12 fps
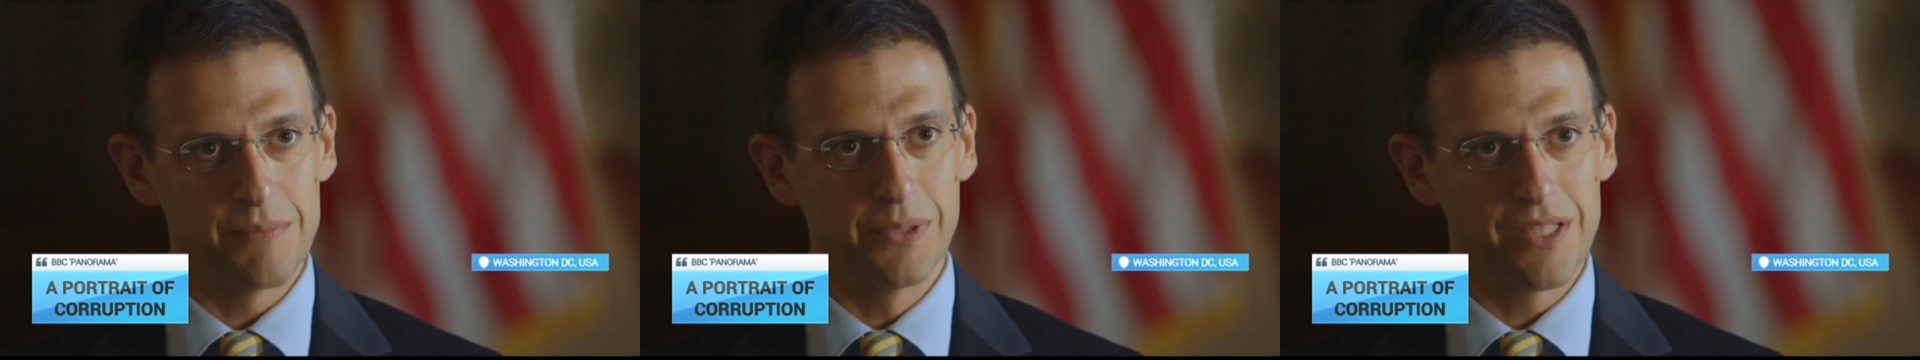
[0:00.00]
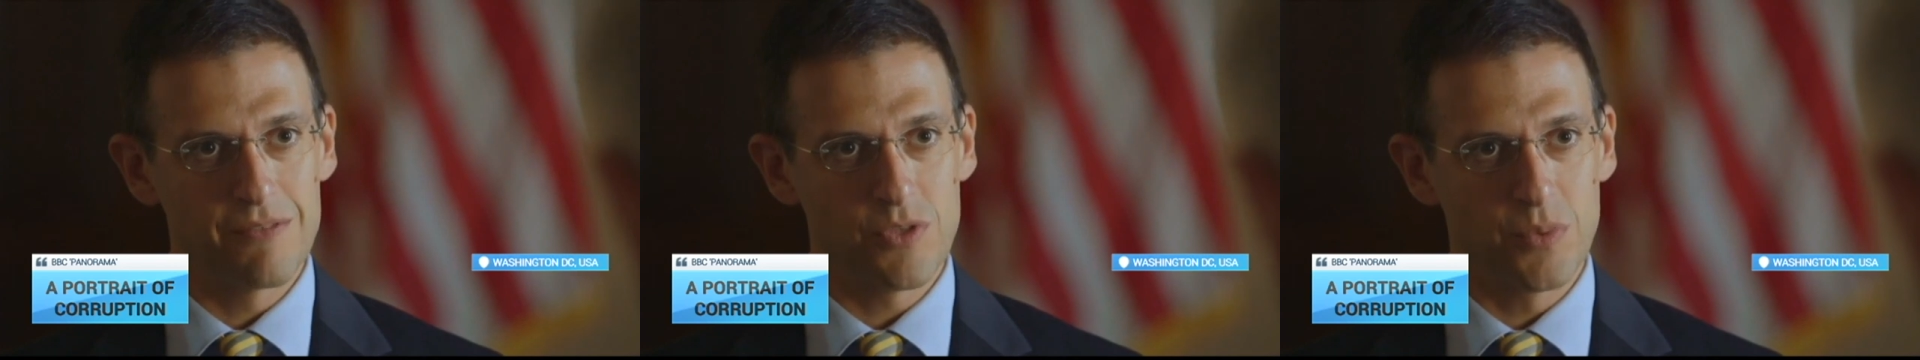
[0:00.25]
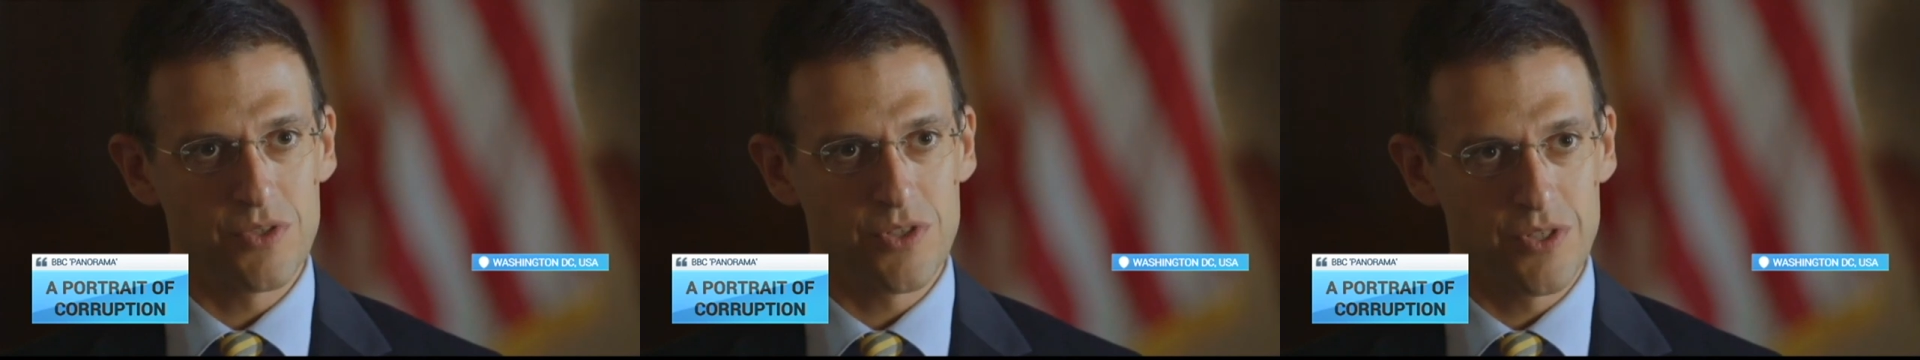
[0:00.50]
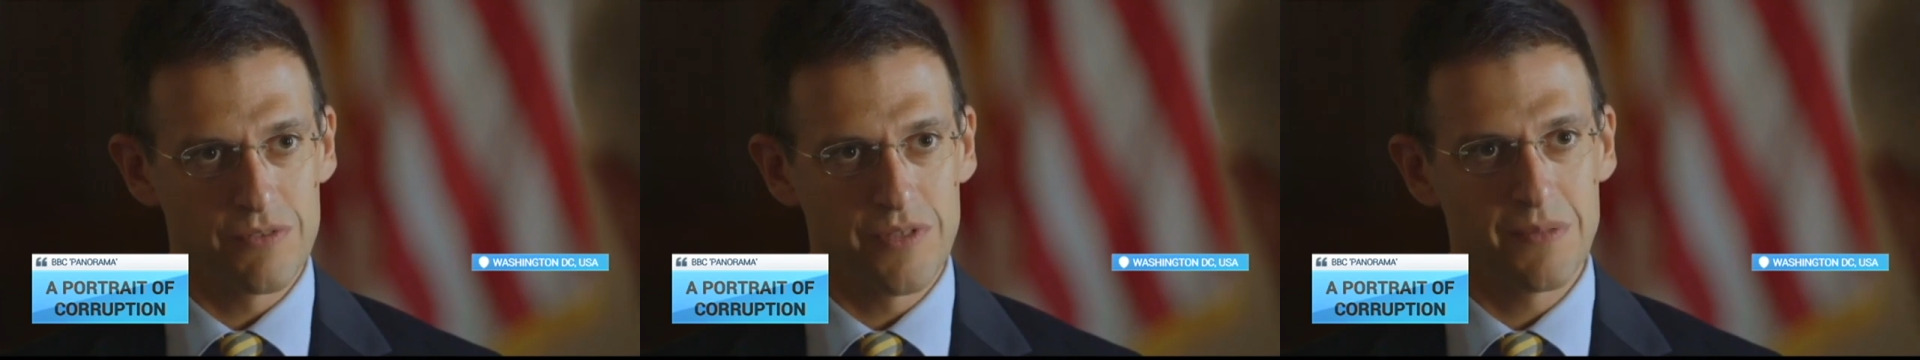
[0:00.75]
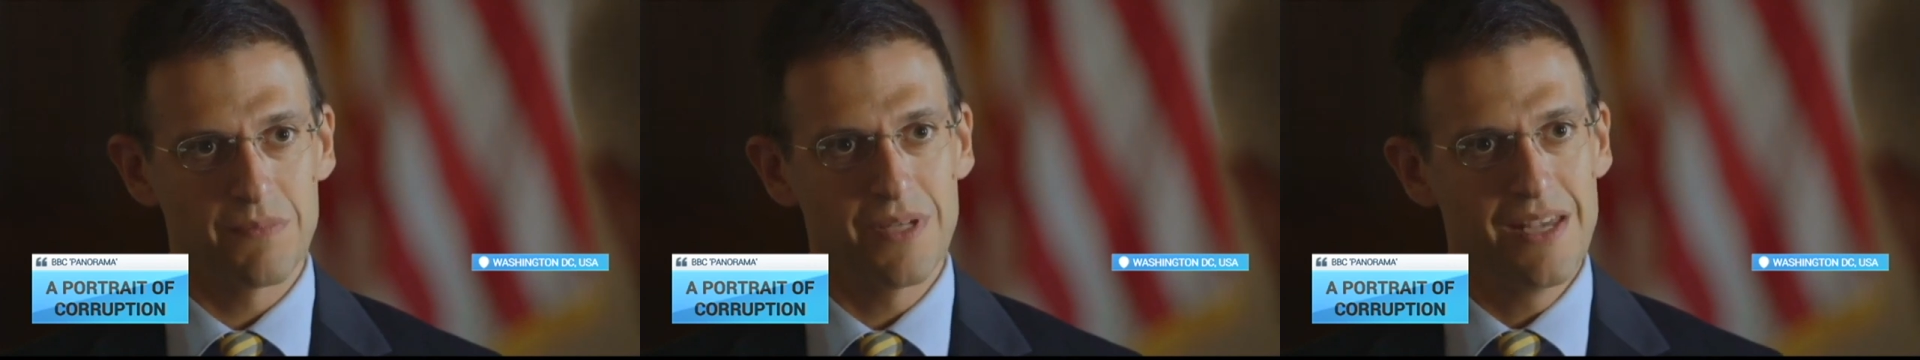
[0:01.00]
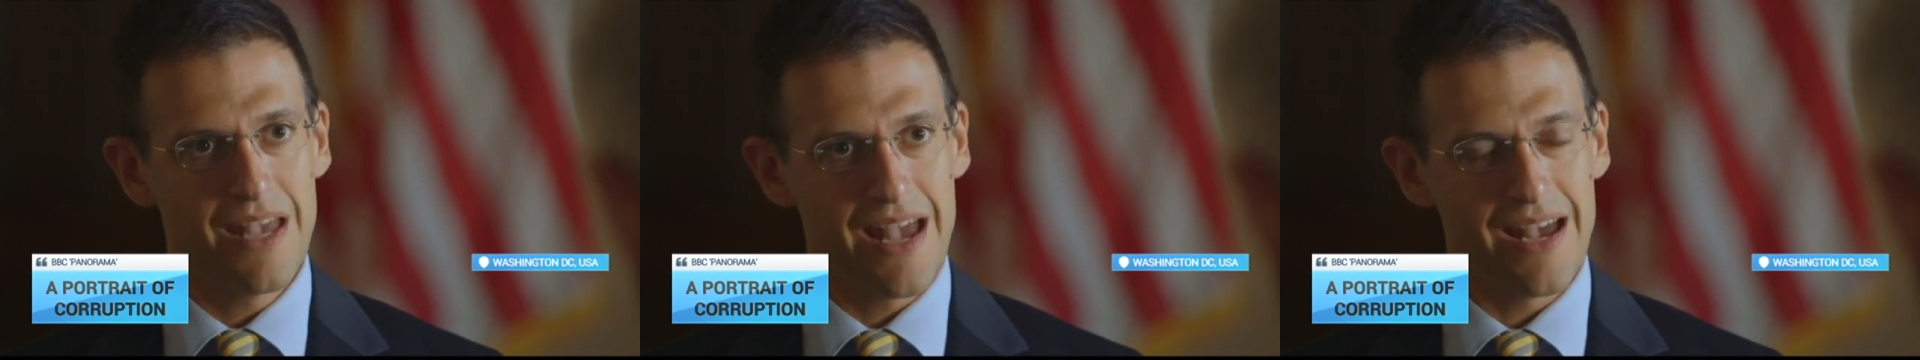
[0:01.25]
believes will serve him
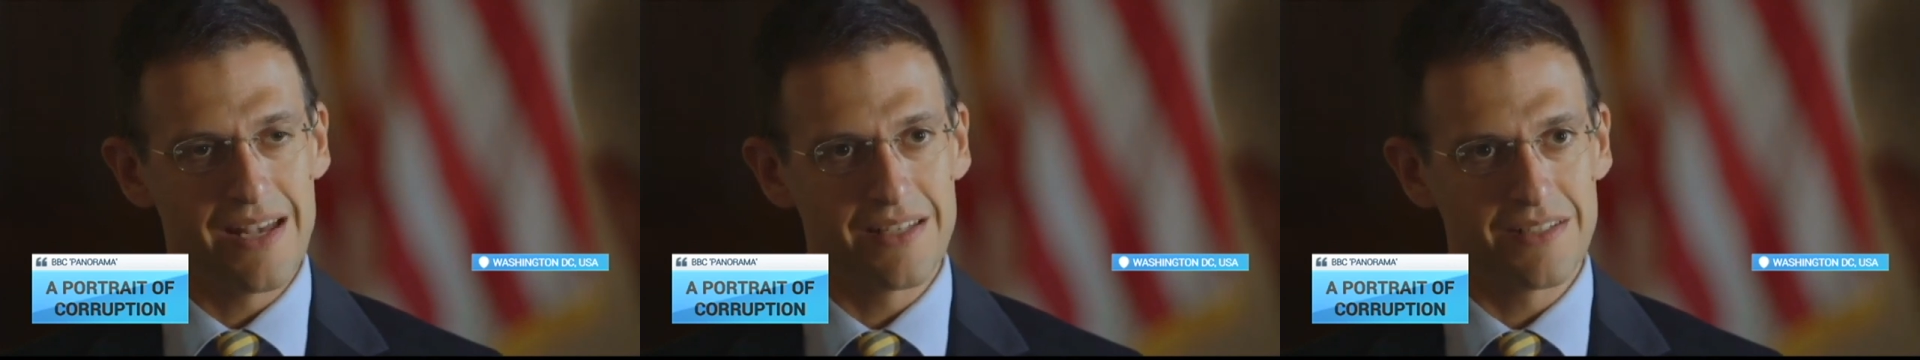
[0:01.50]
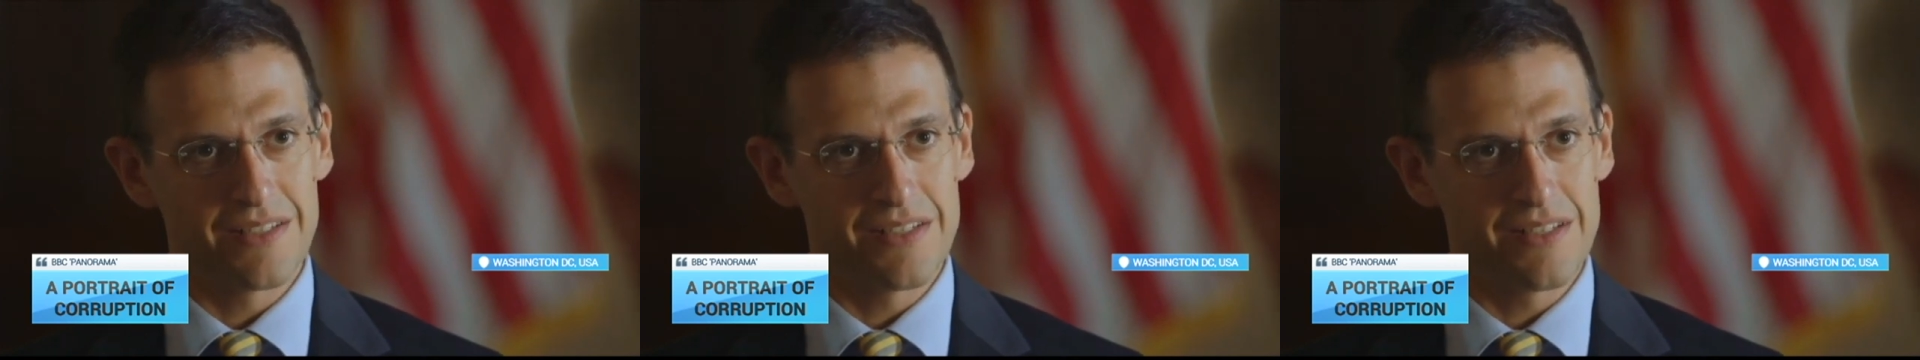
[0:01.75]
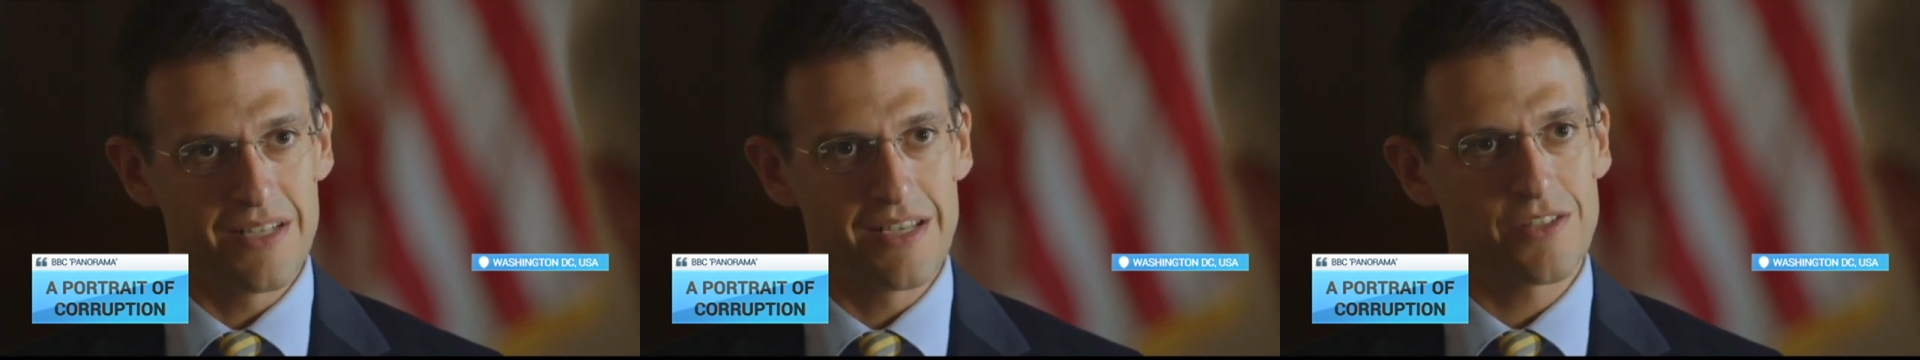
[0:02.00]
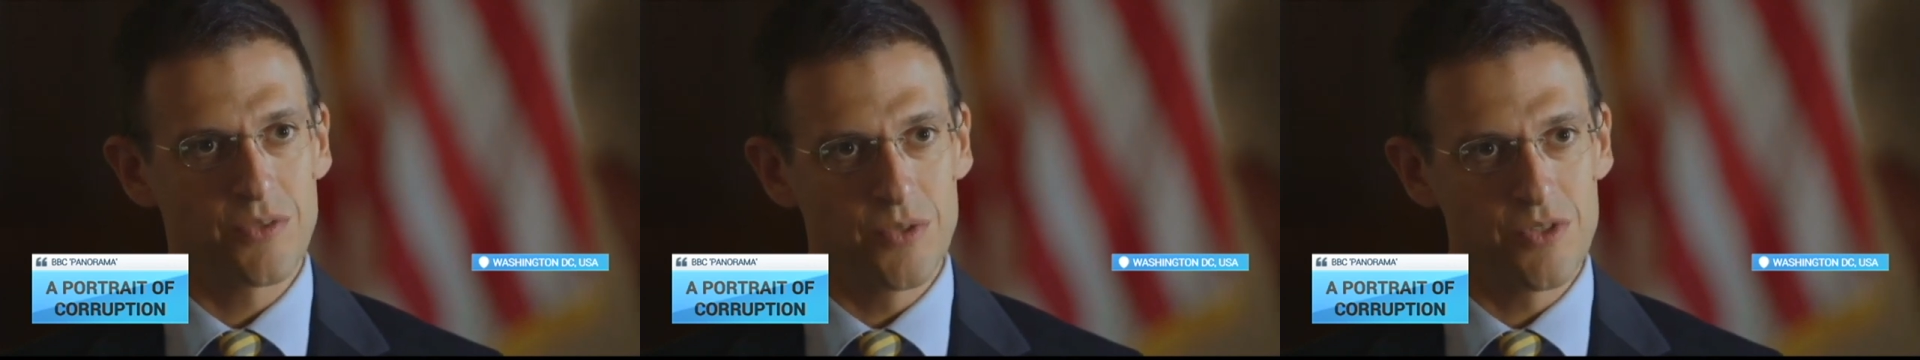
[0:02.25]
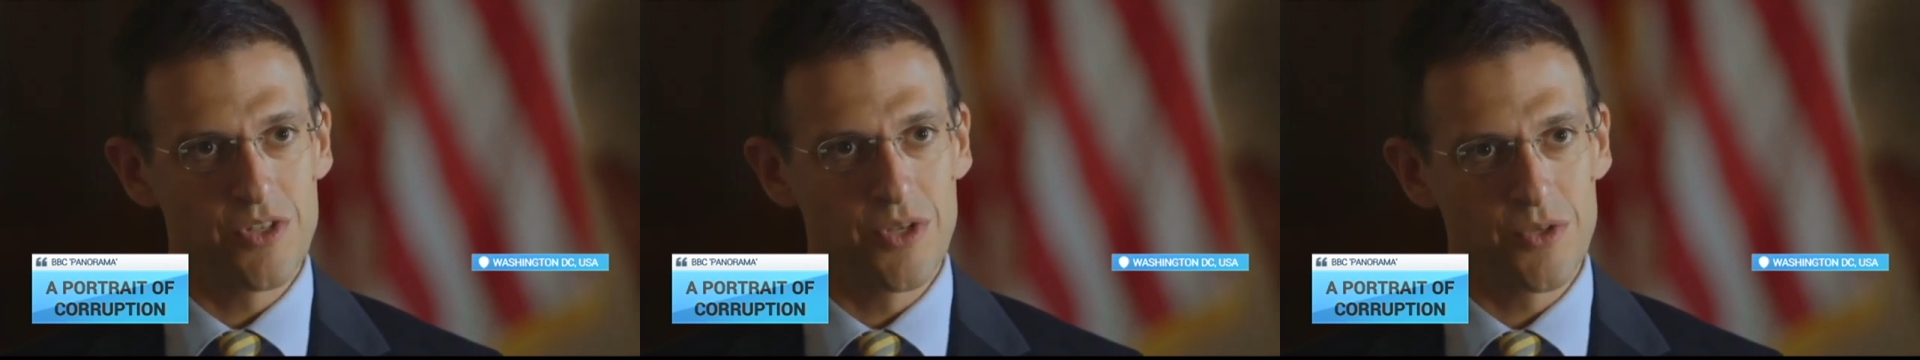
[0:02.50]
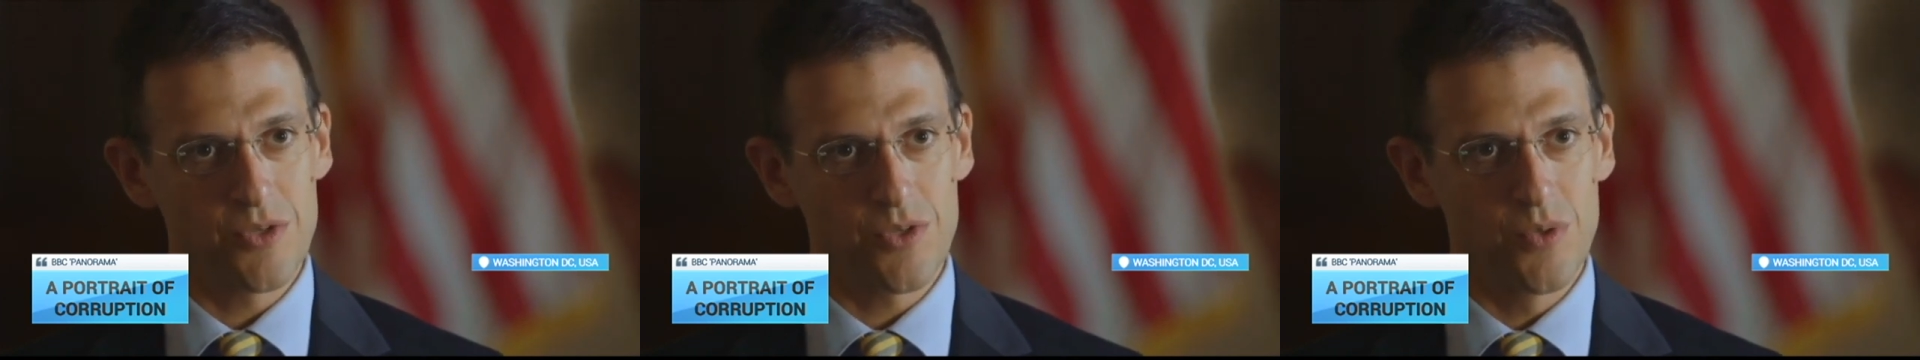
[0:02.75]
and excludes
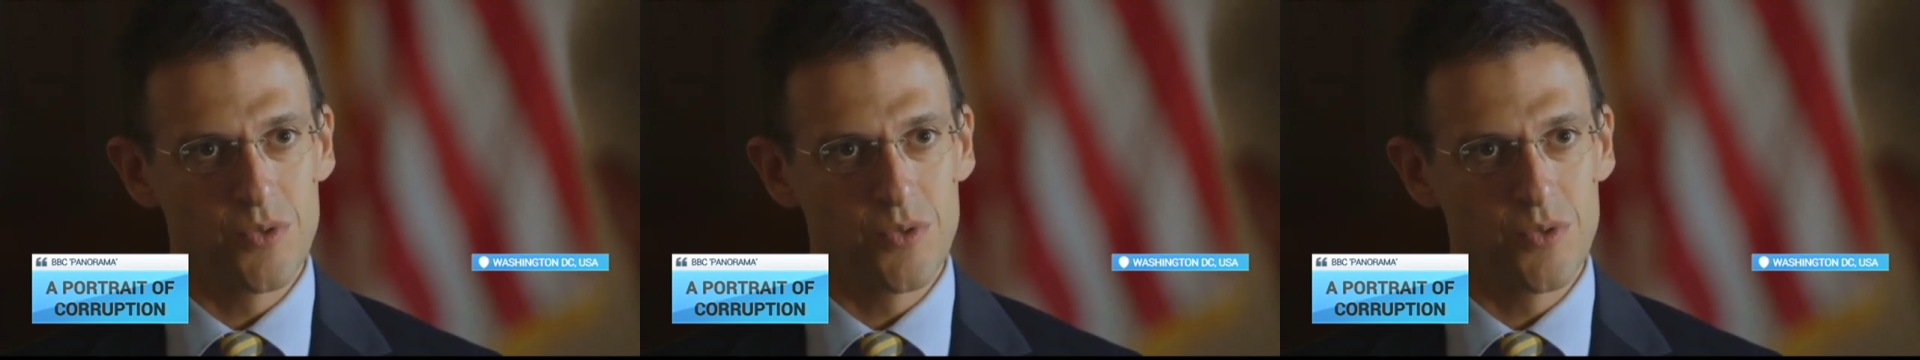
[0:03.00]
those who